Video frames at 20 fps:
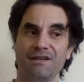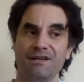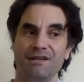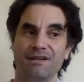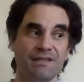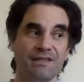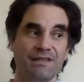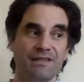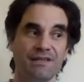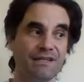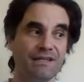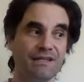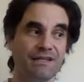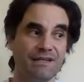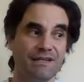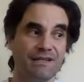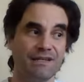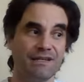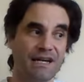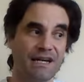the
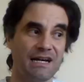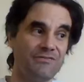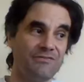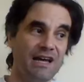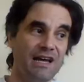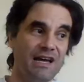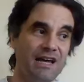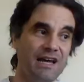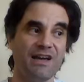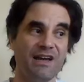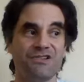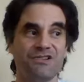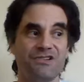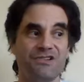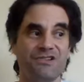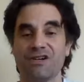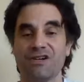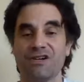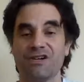kind of adventure,